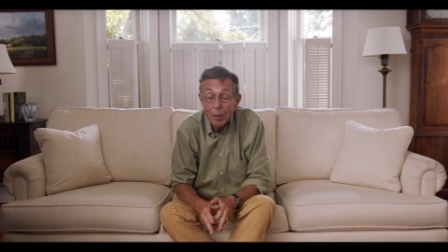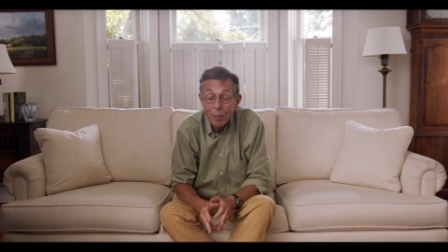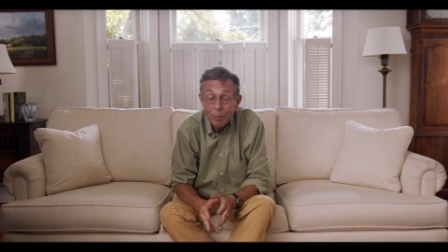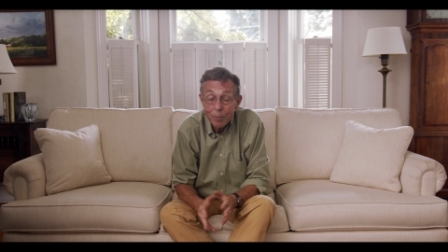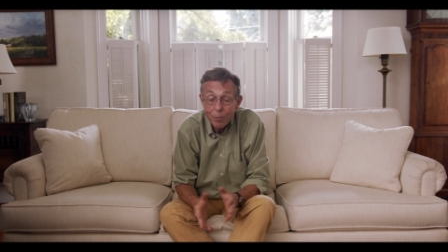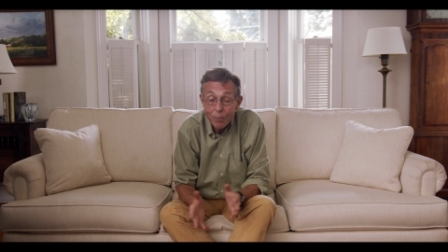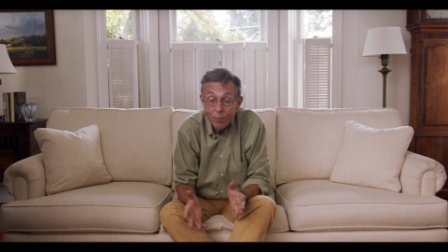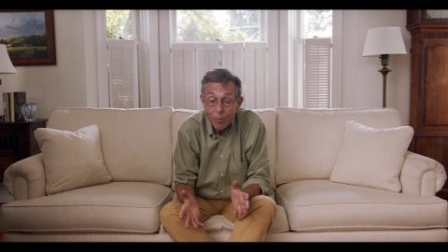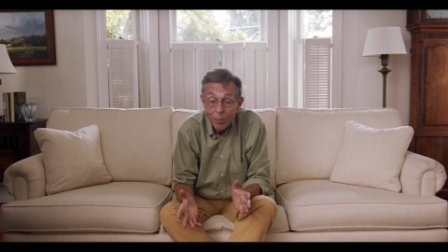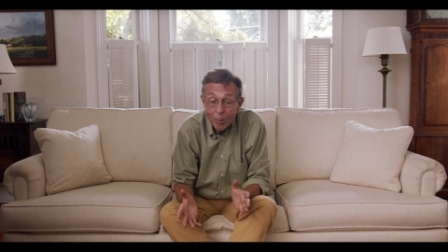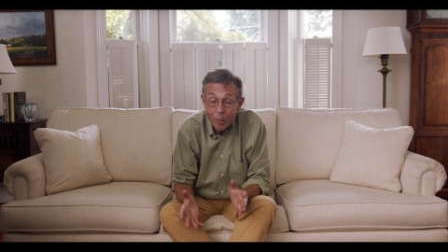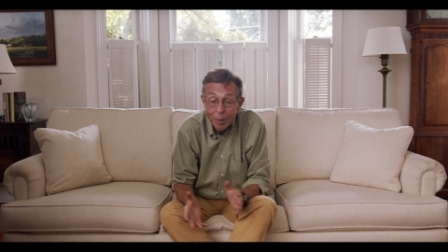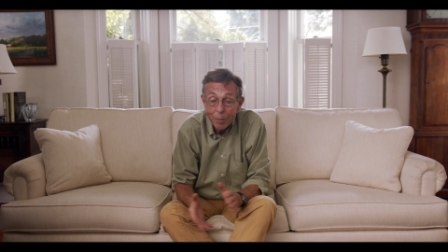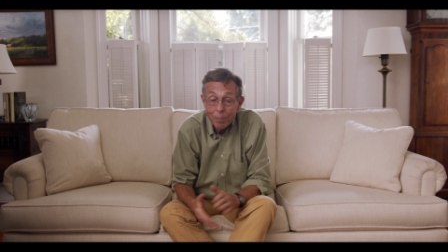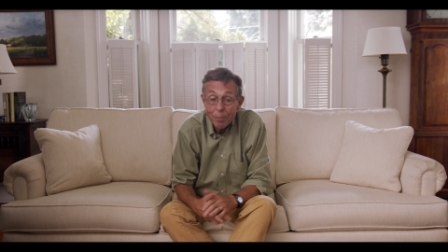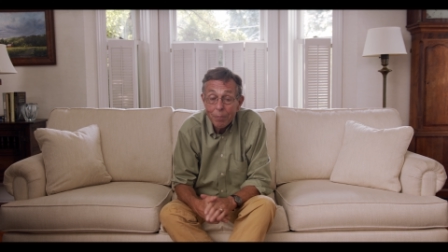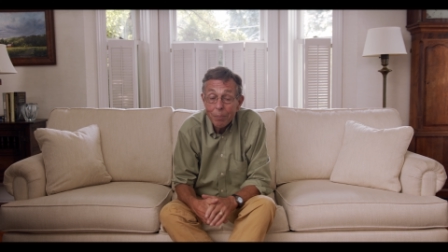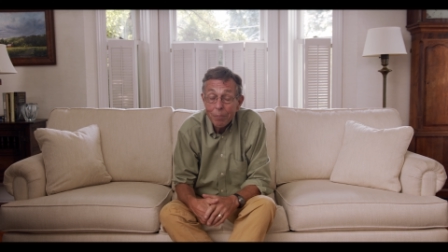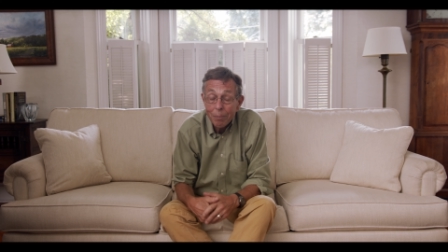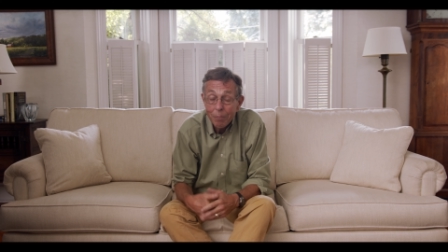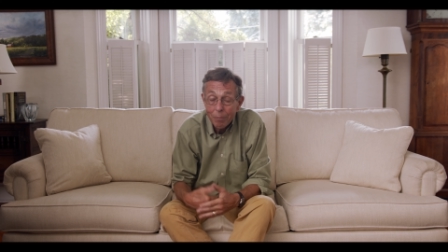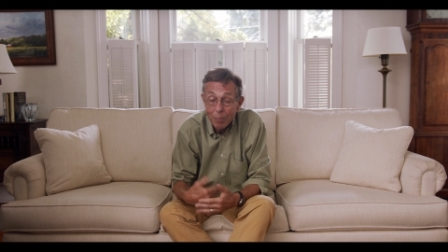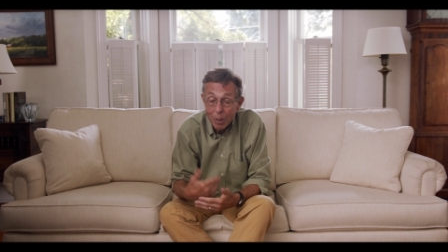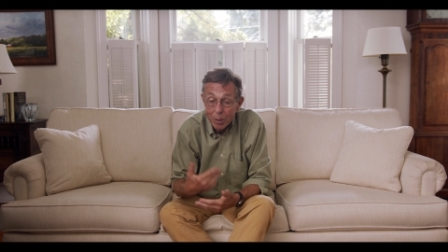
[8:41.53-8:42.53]
and for
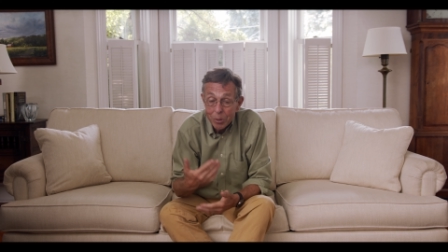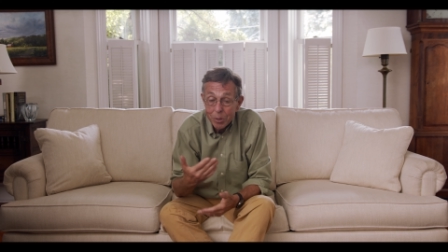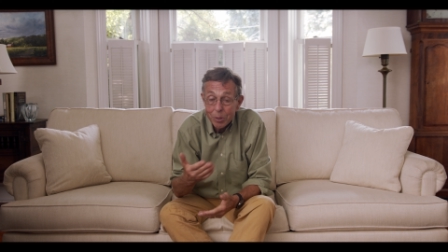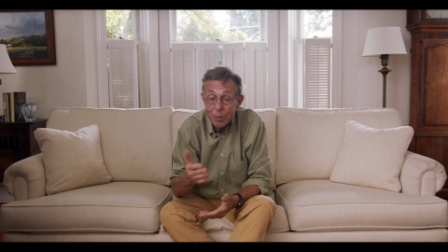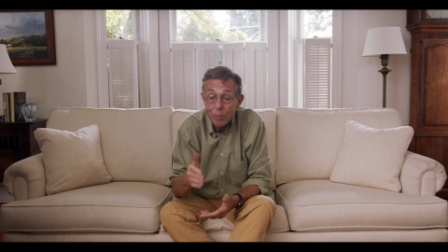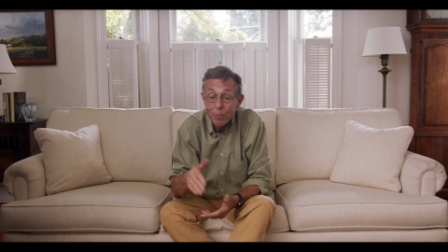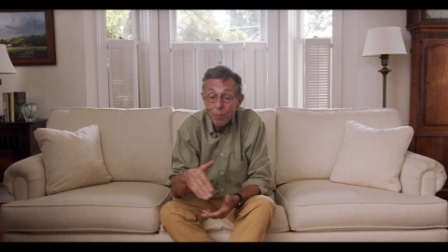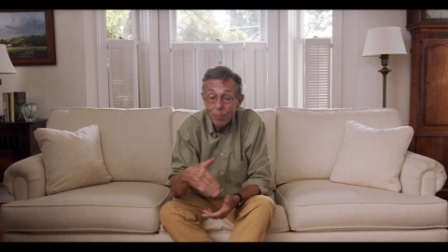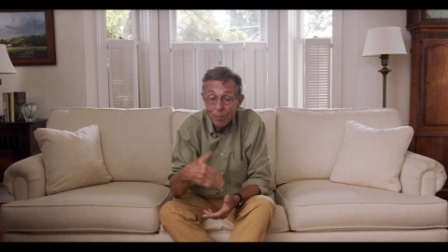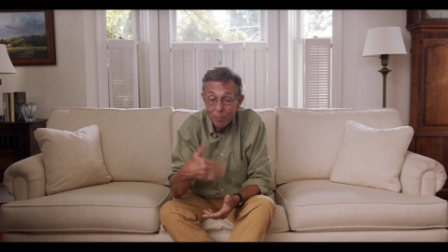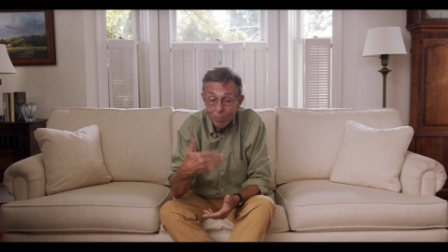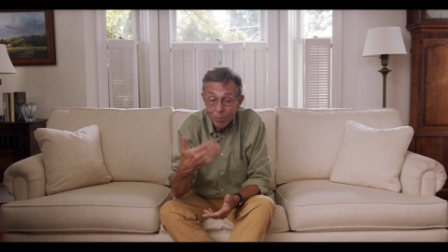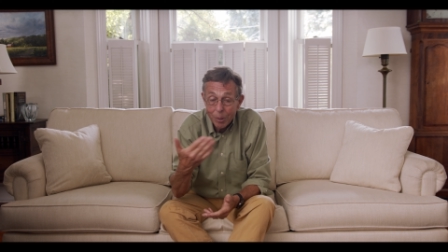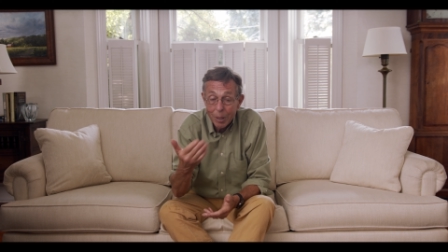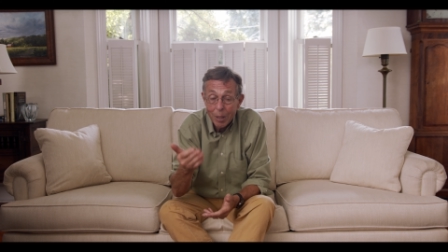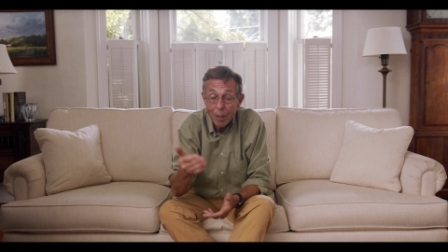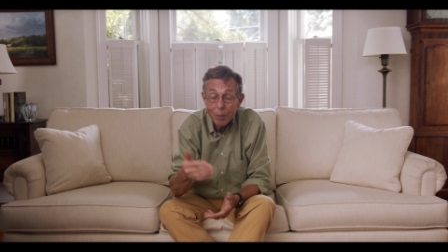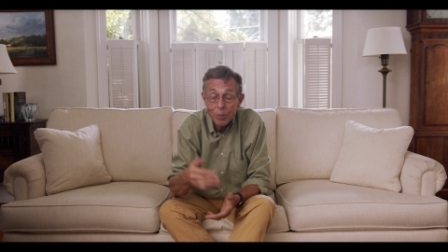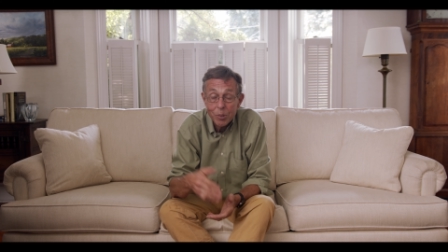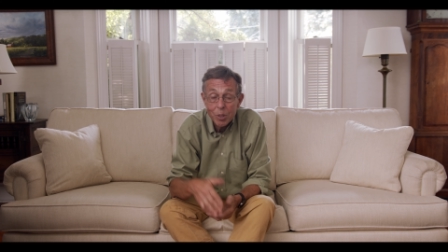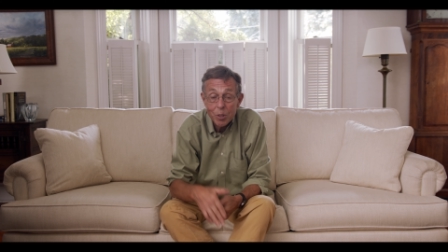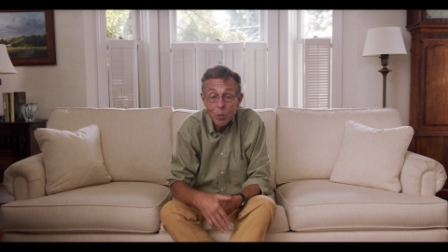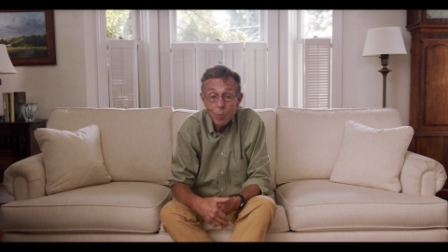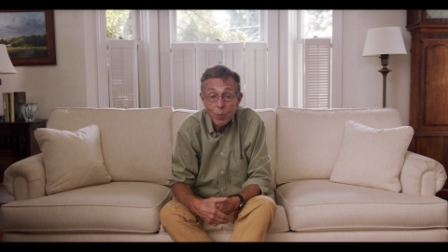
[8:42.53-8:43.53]
much of
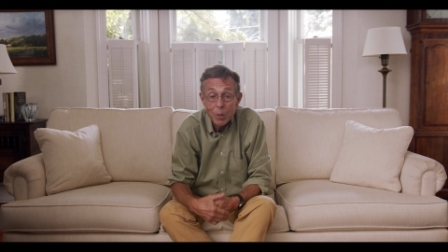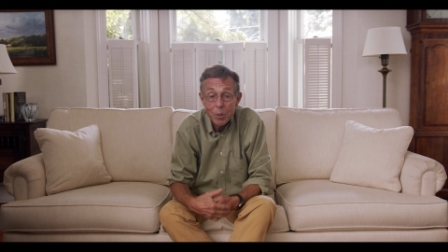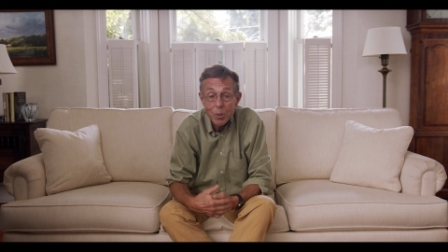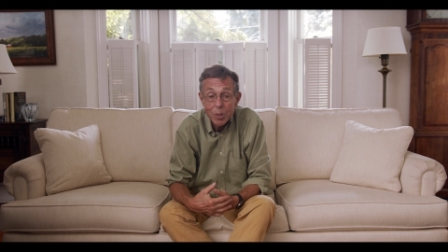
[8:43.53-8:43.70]
what I've just